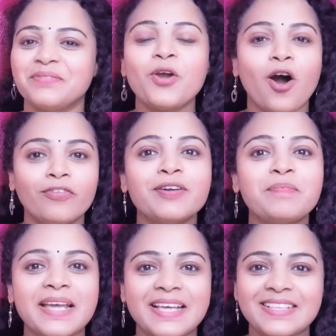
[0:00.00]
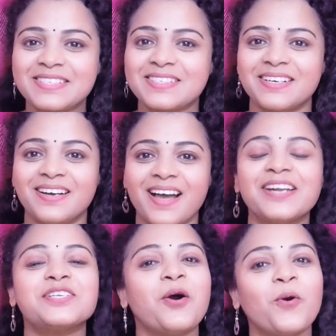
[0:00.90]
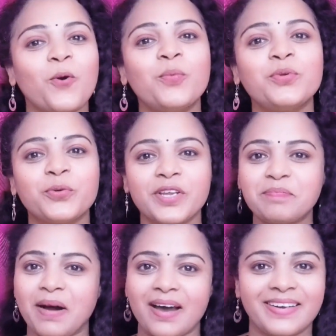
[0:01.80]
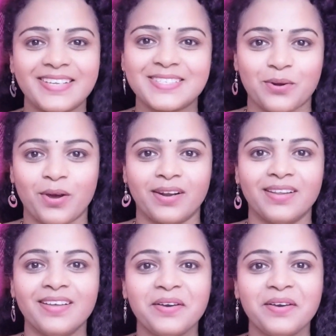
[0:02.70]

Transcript: we often play this uh, at our home during parties and all.